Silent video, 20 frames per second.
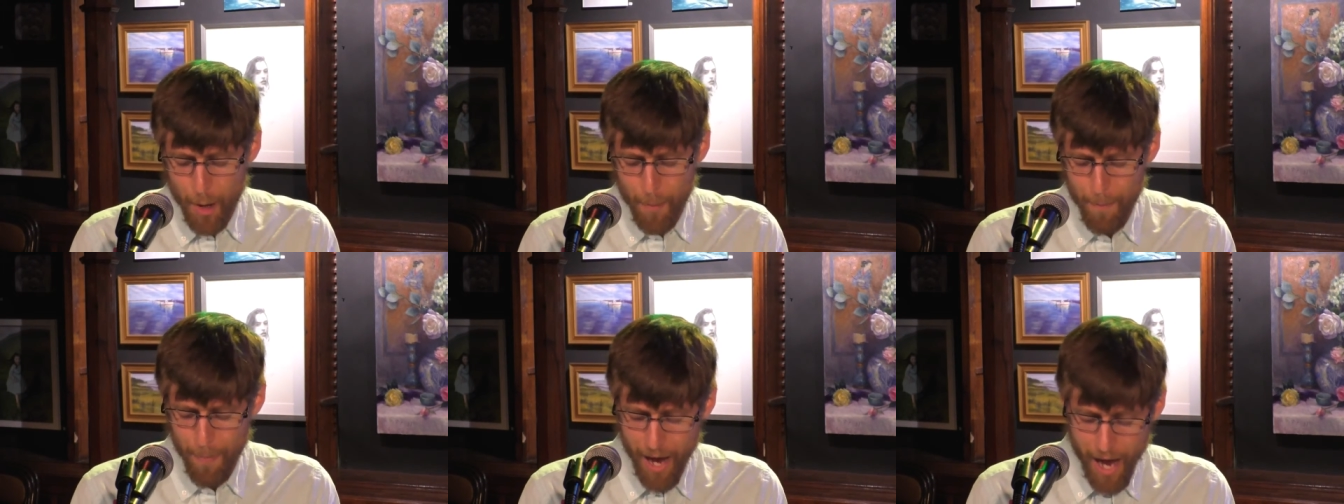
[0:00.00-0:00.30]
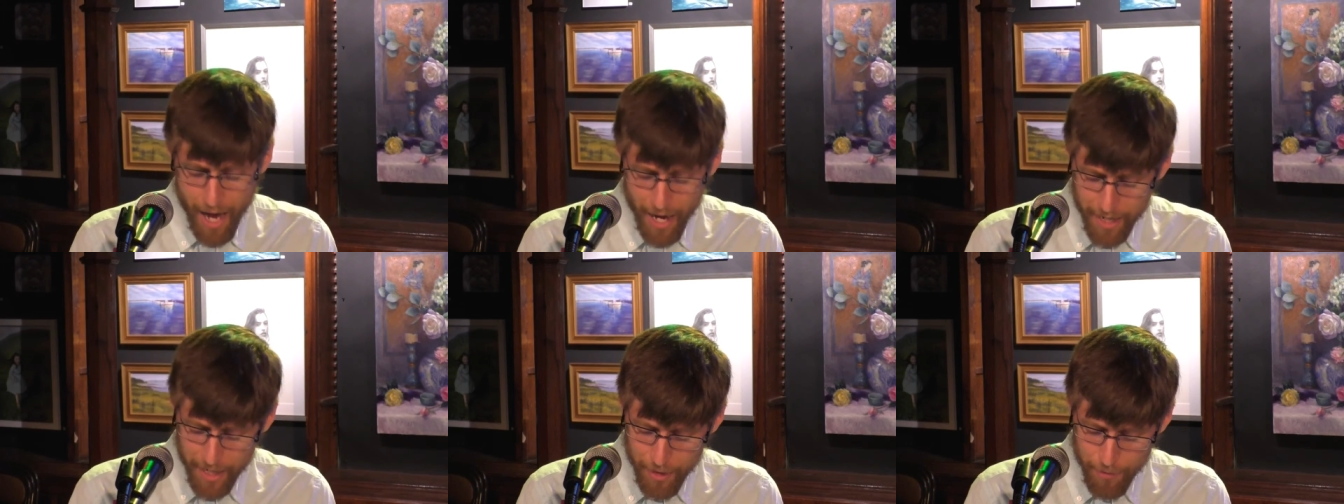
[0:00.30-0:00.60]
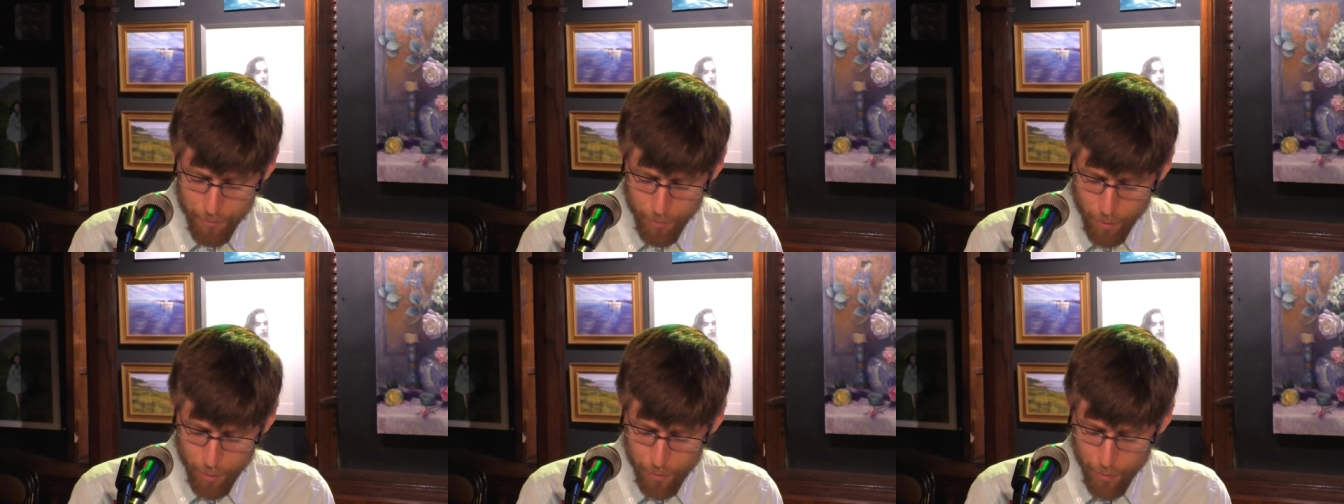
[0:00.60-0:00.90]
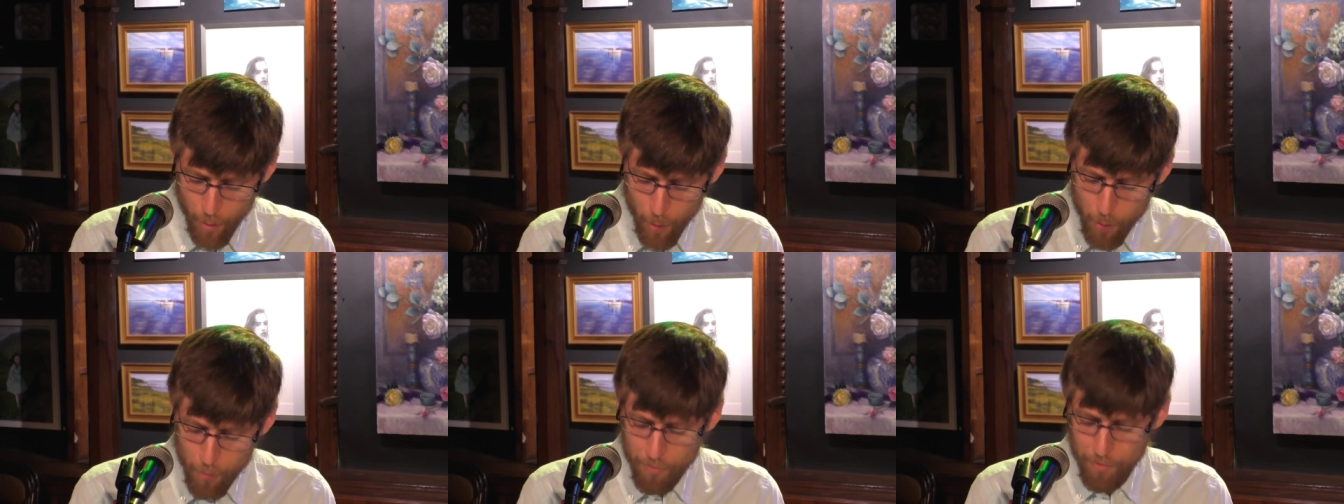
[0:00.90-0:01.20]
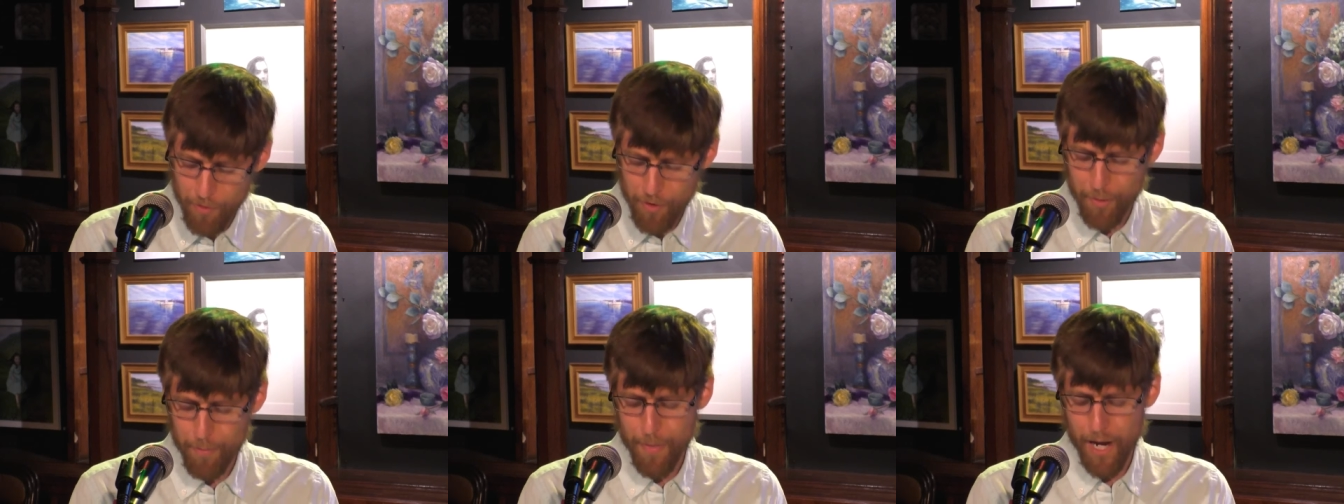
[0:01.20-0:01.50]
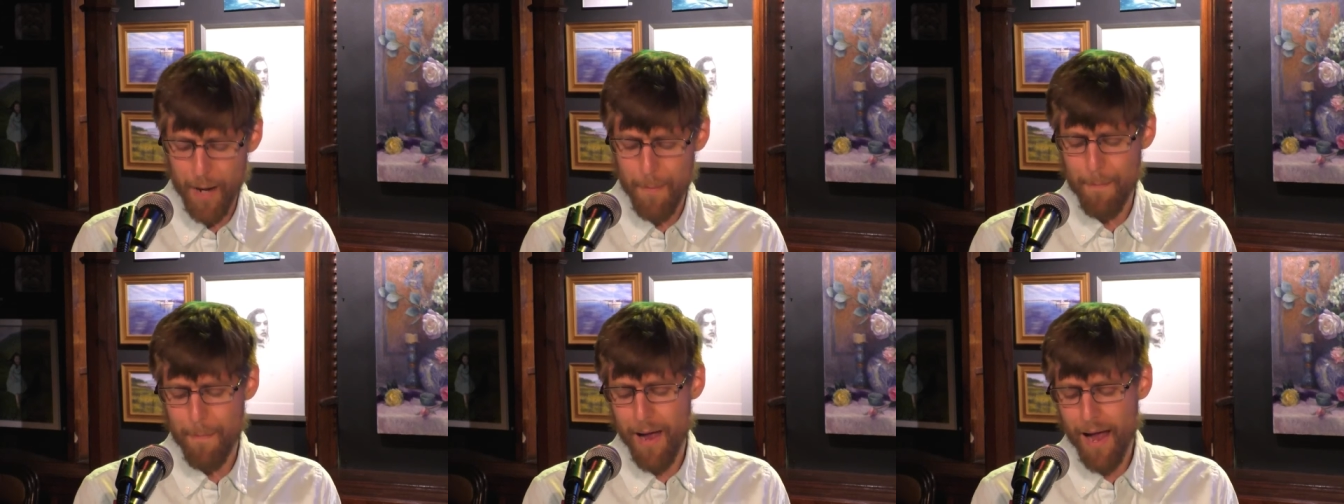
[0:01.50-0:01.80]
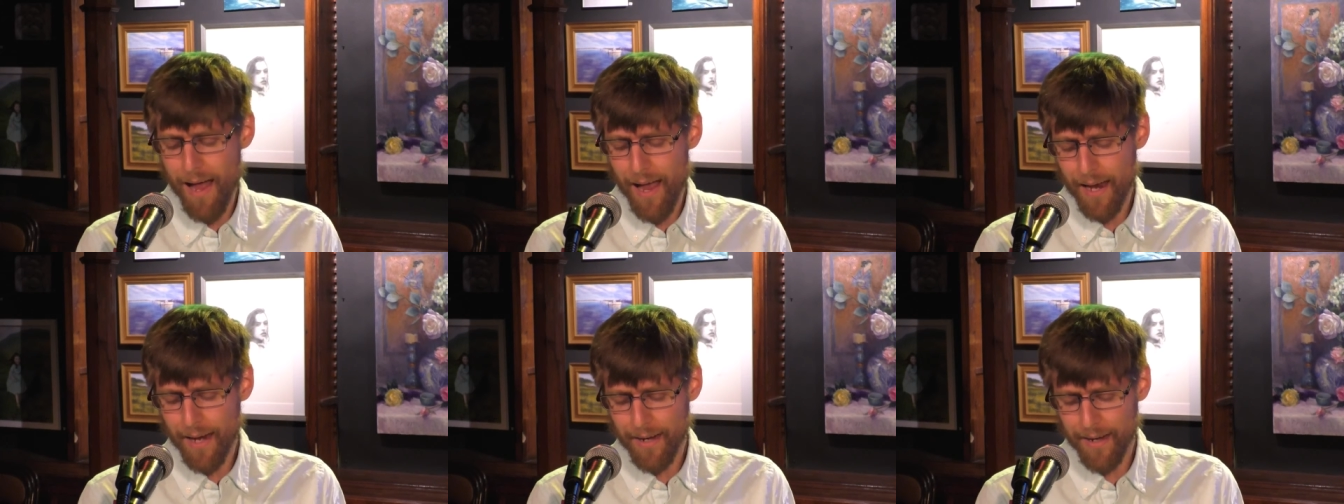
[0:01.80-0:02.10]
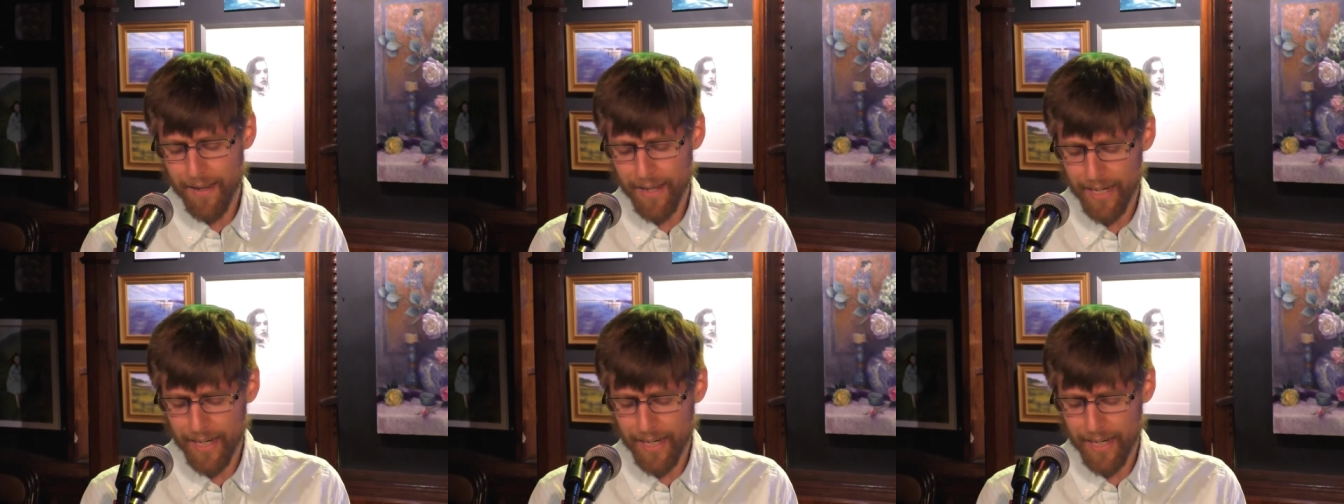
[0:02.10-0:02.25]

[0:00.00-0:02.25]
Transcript: body rolled over in my mind